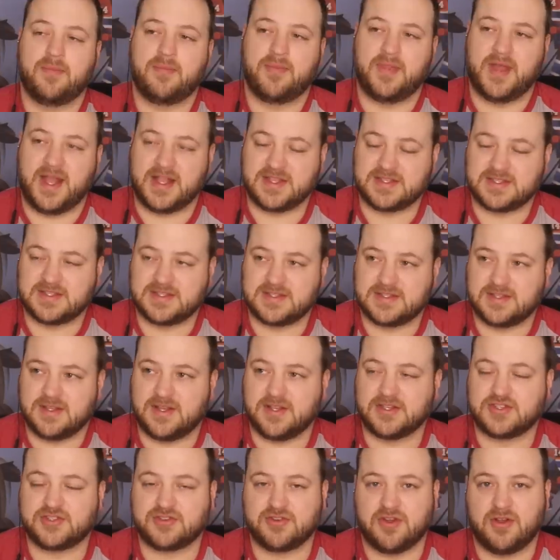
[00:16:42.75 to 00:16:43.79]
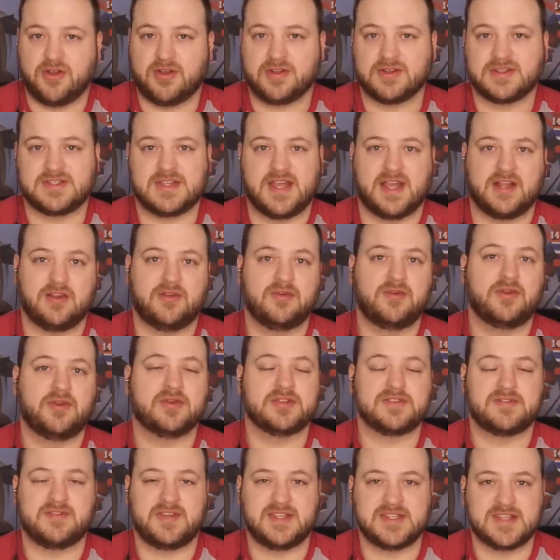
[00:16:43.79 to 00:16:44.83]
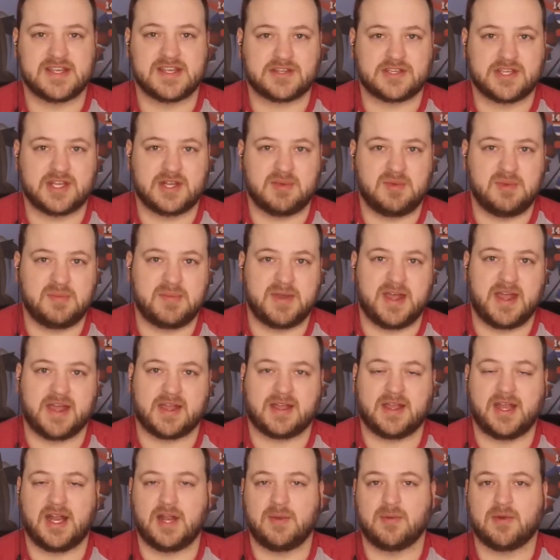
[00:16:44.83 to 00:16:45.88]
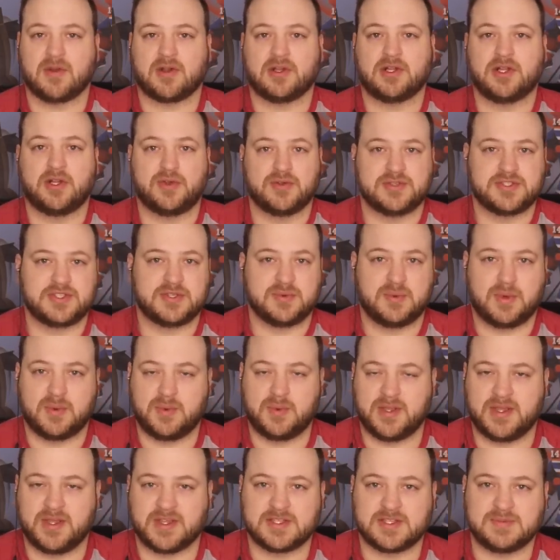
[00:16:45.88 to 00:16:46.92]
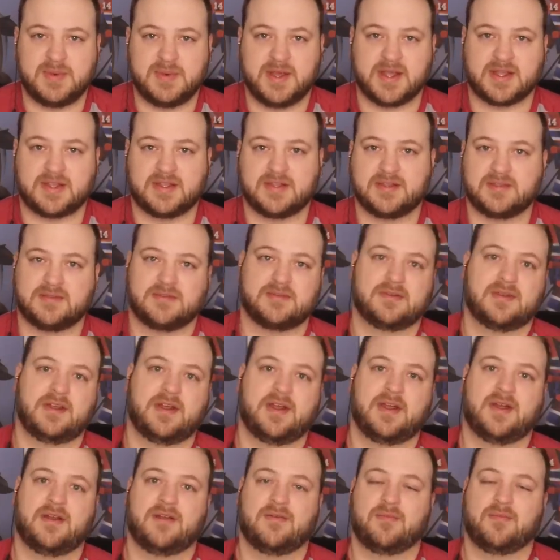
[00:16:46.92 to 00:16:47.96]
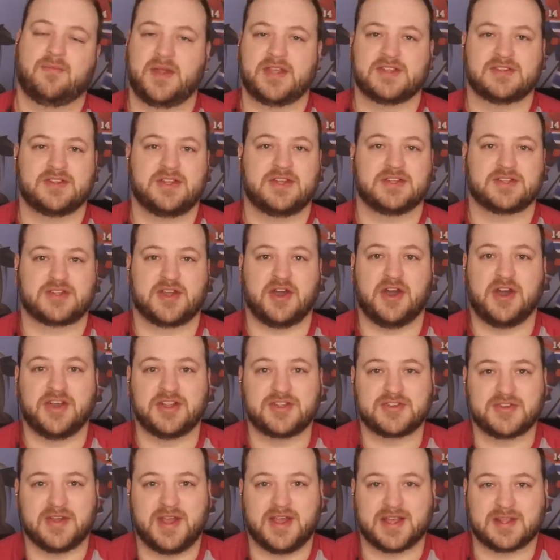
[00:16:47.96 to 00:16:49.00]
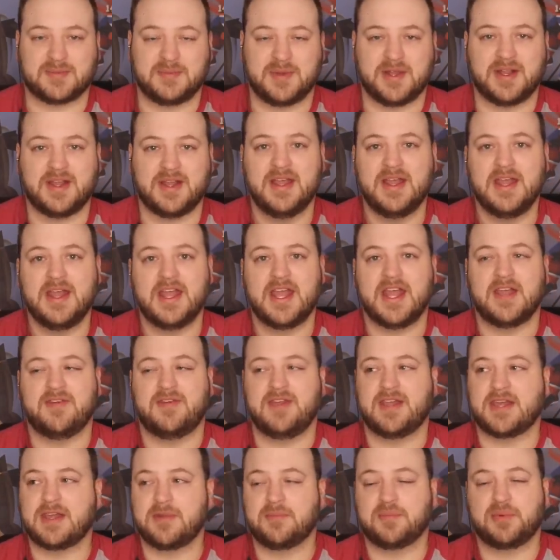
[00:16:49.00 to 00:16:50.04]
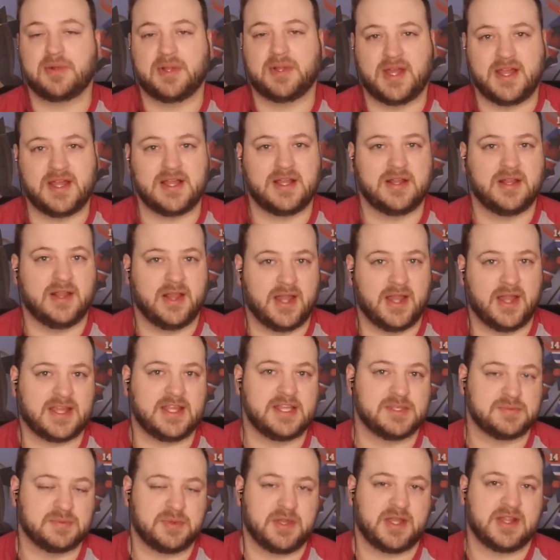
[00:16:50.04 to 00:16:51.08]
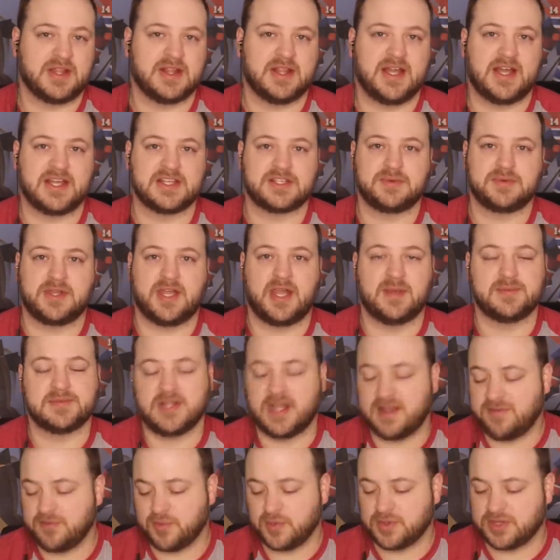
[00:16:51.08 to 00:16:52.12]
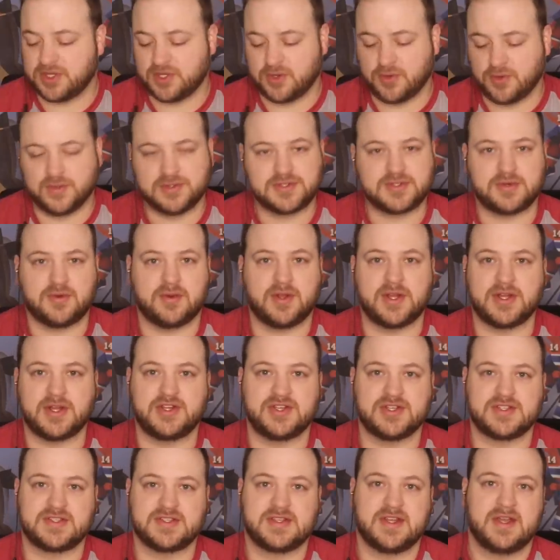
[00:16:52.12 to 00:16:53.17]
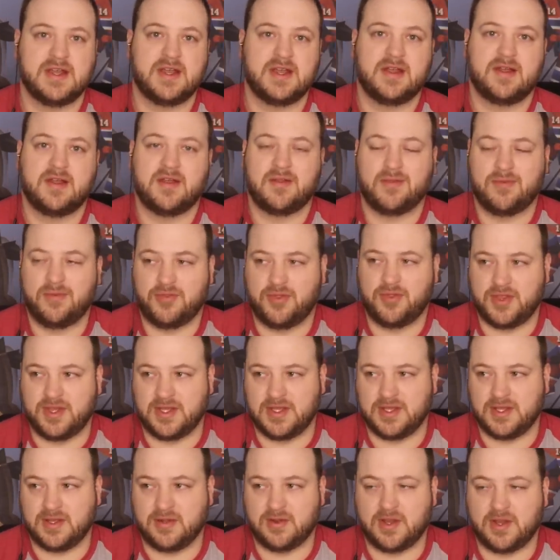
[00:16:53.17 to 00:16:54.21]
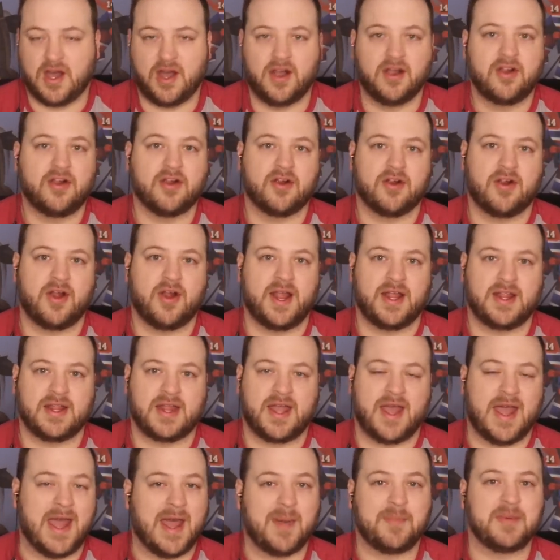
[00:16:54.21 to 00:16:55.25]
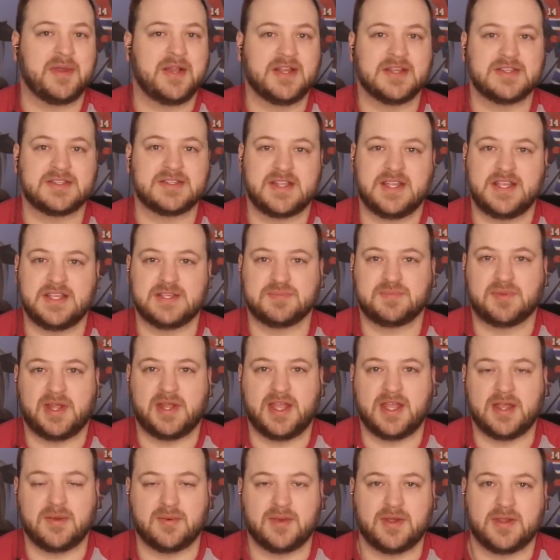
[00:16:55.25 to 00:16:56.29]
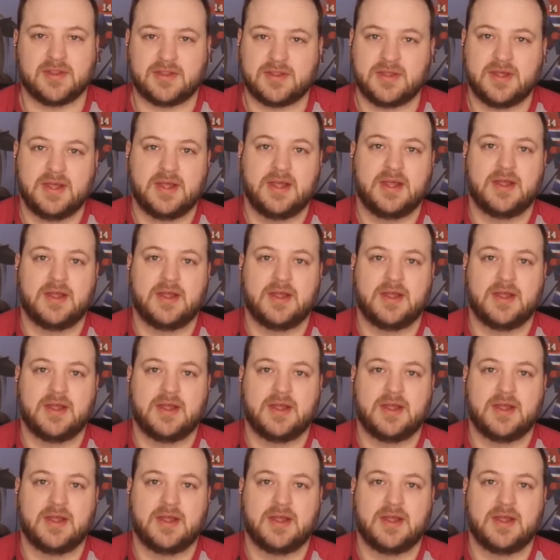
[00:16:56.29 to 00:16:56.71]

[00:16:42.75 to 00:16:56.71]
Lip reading: That's a strong sign. Who knows if he's actually going to be back anywhere close to what we expect based on his contract. But if he can play like he's played the last three games, not even with the goal scoring, just the hunger and the happiness that he's playing with,